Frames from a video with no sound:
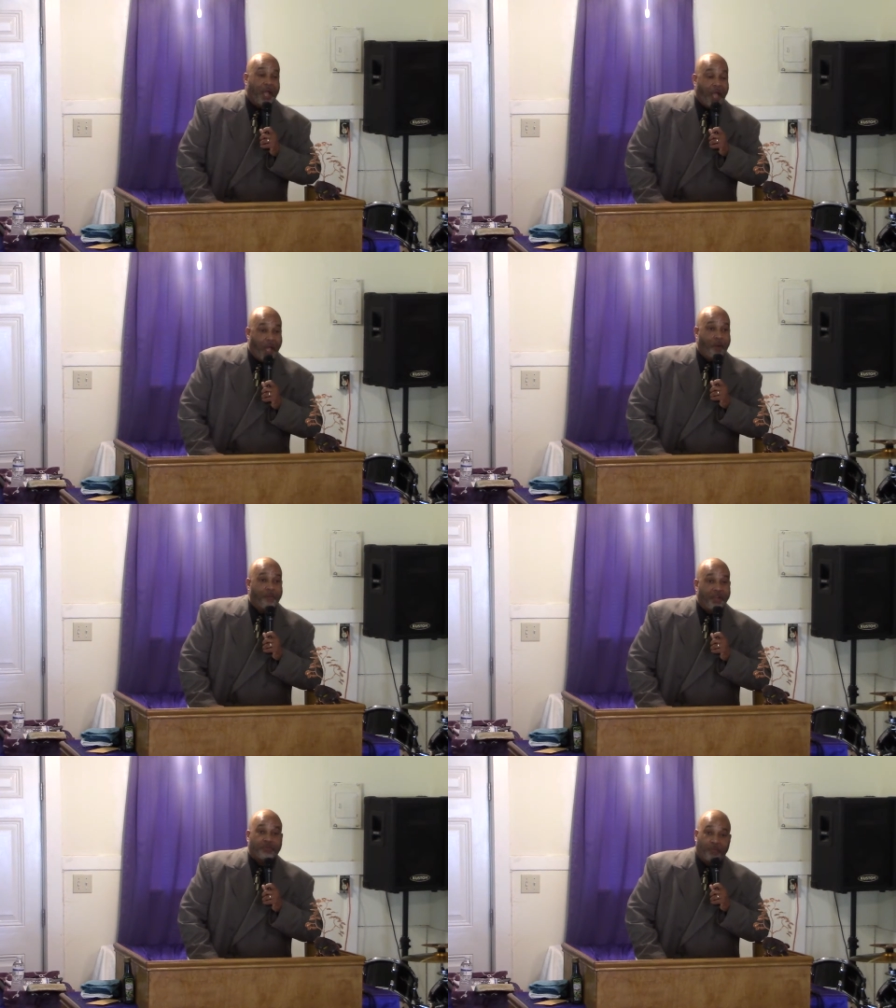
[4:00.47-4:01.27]
how
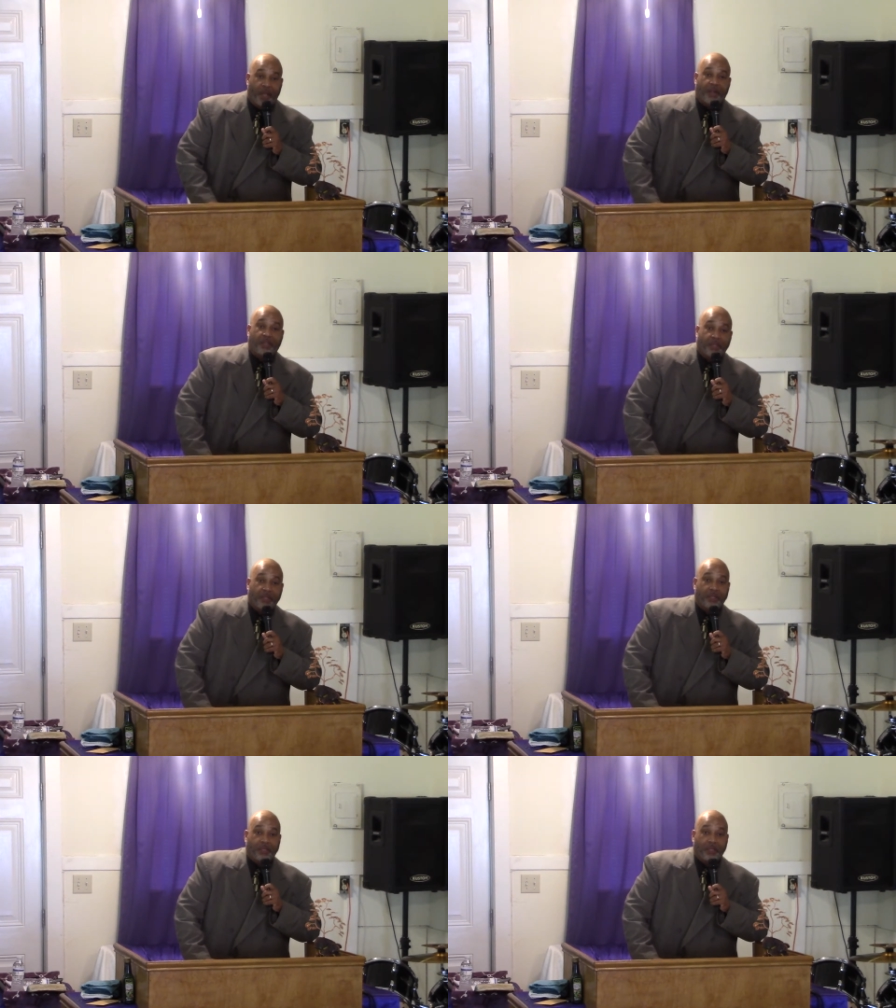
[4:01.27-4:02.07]
much money
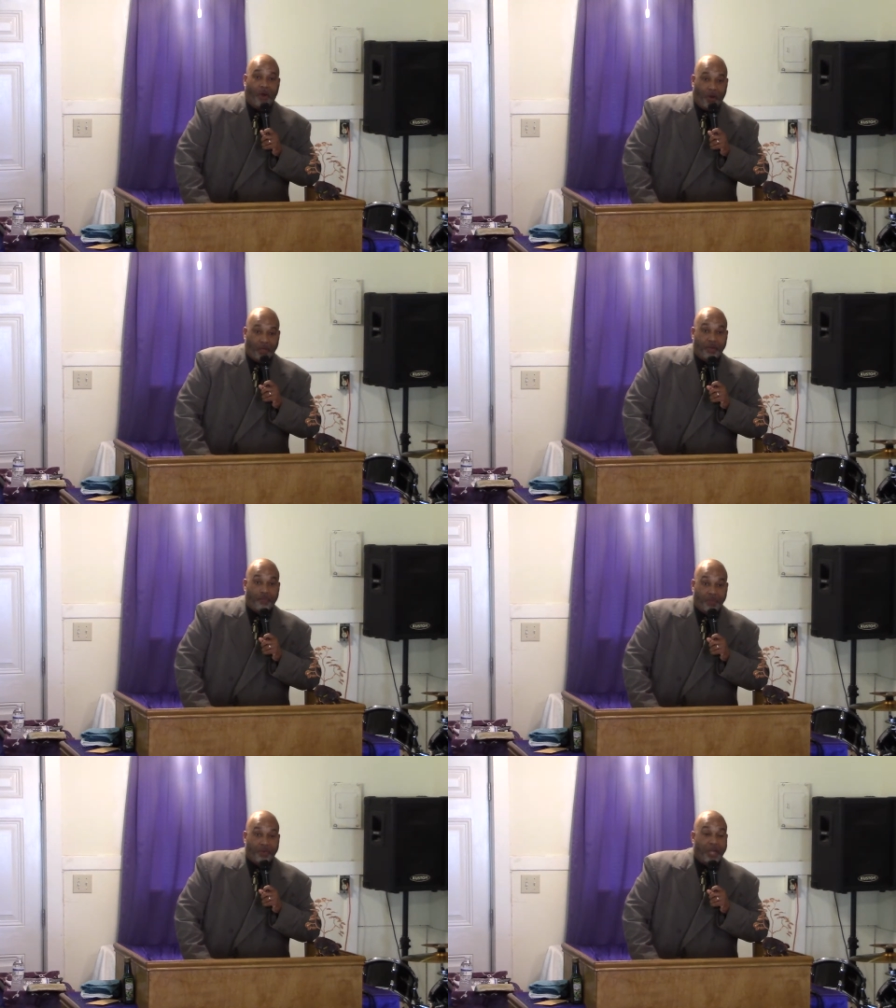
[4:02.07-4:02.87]
all of
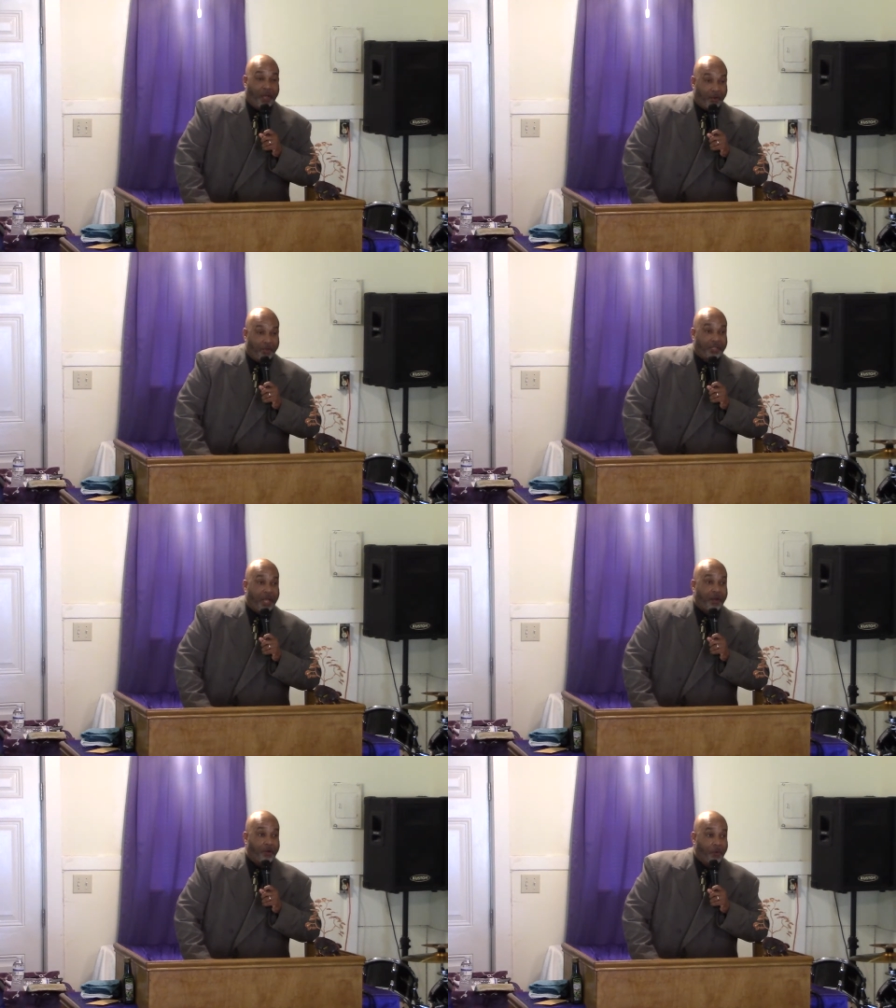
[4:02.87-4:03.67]
them people got on the
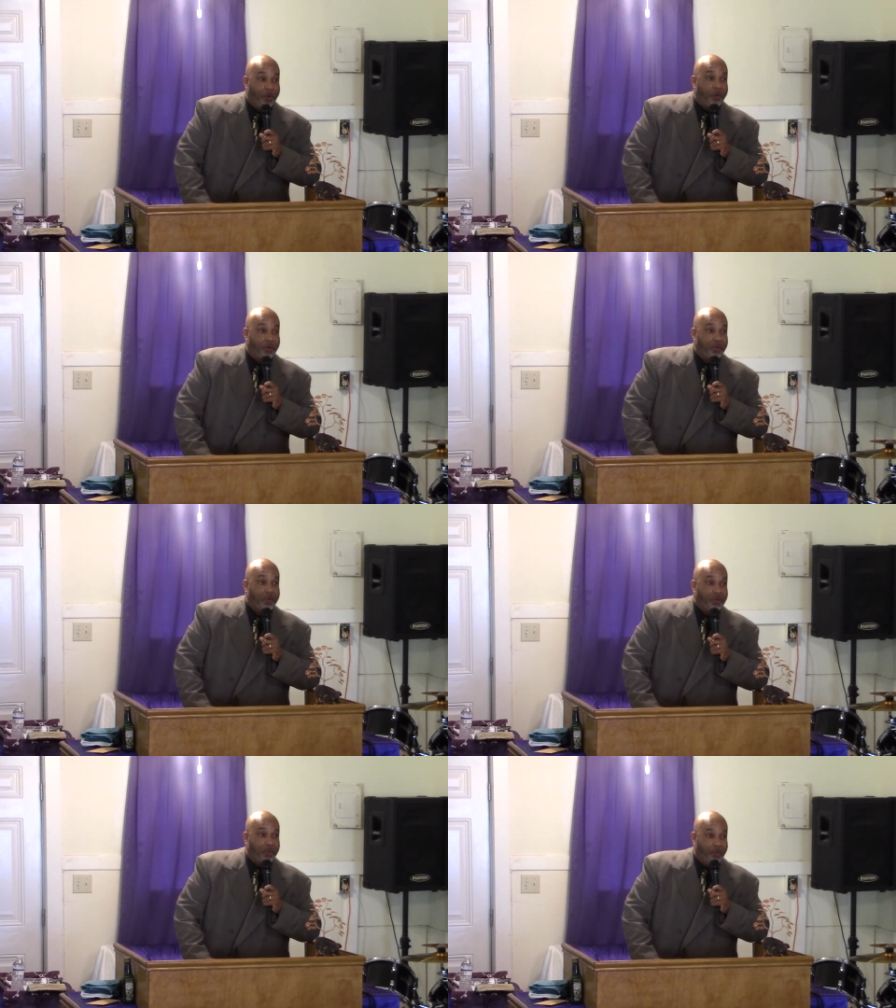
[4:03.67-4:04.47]
side of the road. Oh,
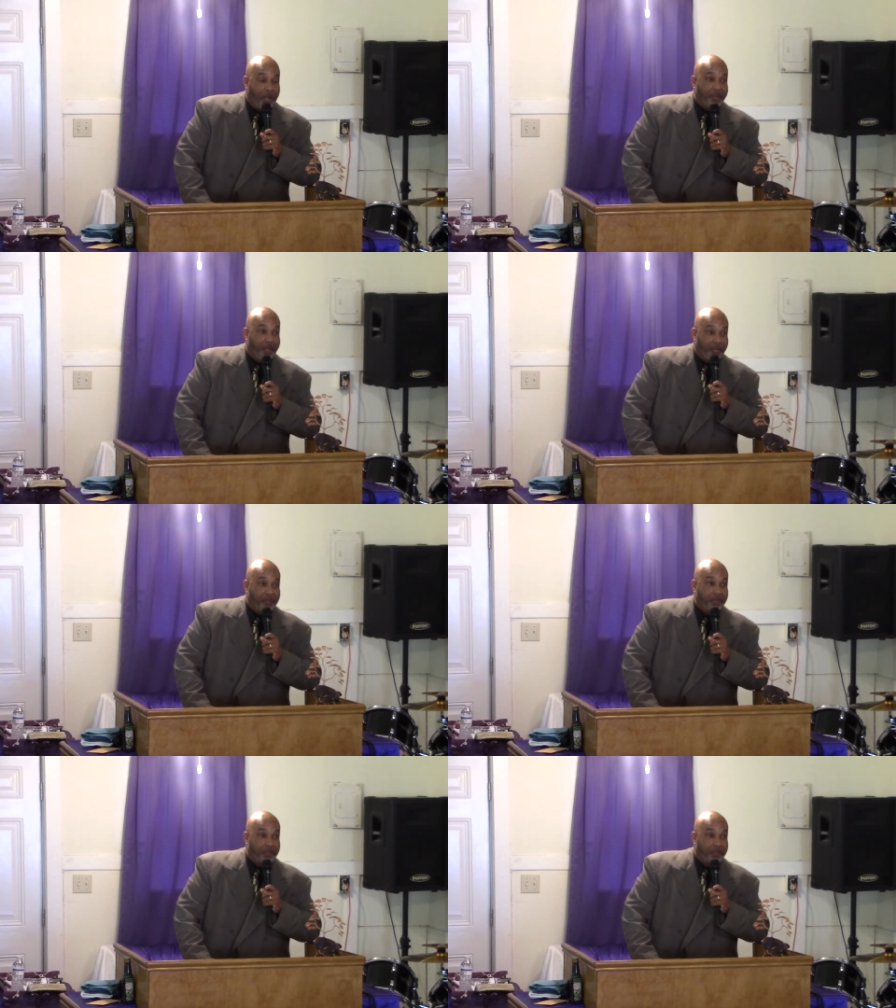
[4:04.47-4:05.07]
no, right there.